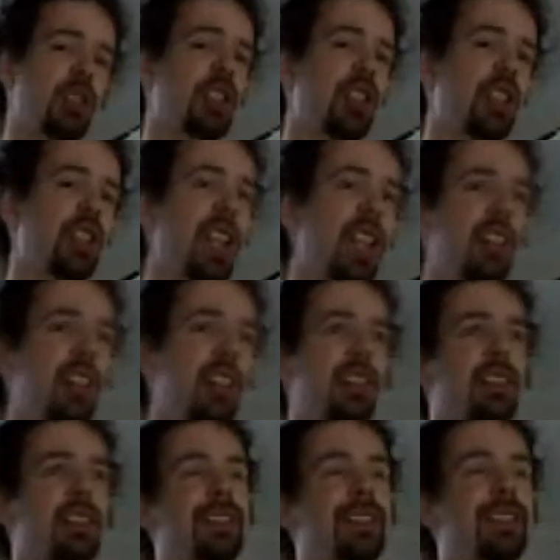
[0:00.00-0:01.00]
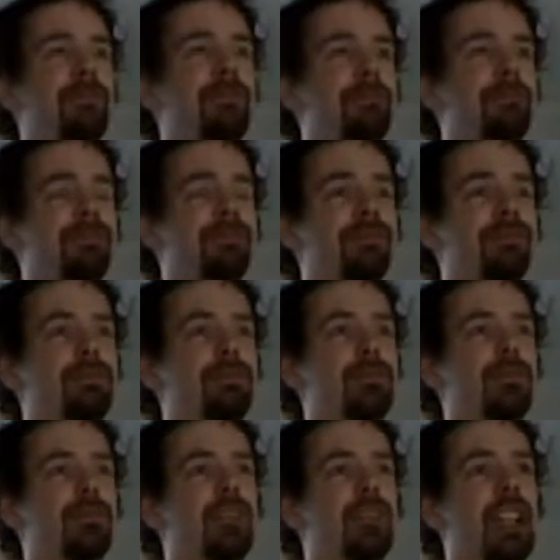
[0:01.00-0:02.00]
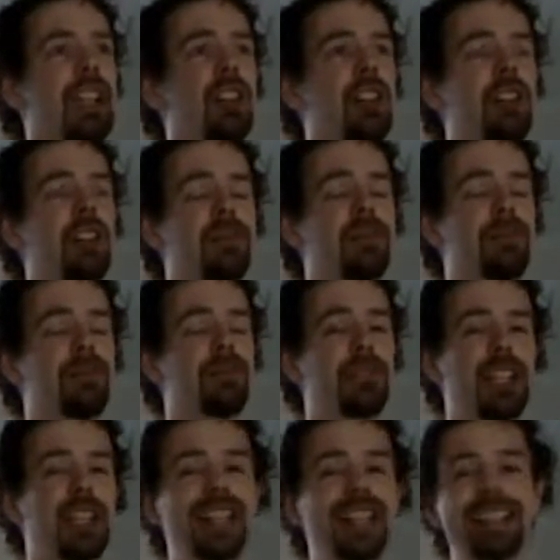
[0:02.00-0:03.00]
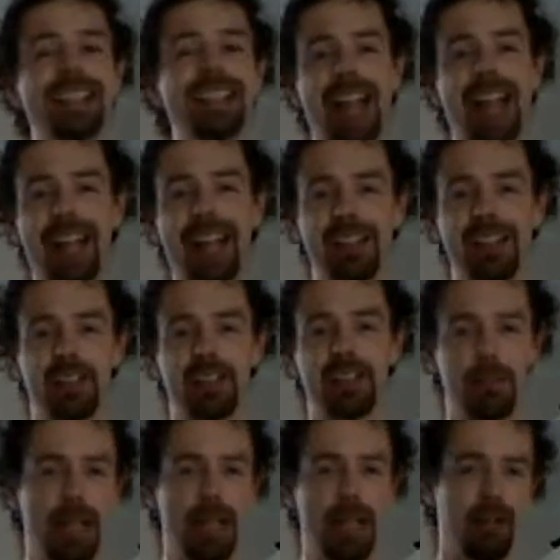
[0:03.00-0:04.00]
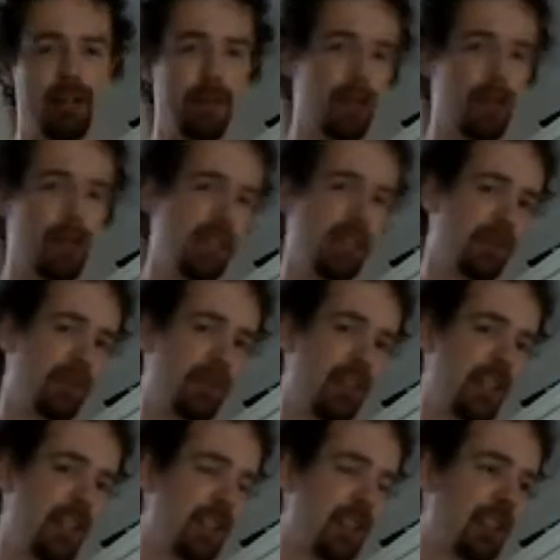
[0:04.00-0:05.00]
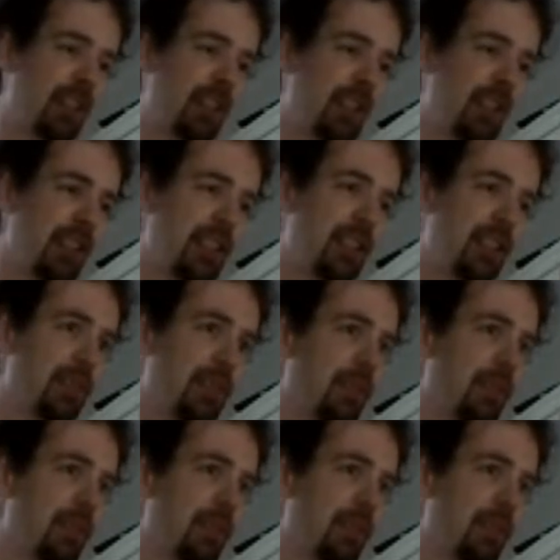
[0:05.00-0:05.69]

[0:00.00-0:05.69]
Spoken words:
see that look of slight sadness on Mary Berry's face. It's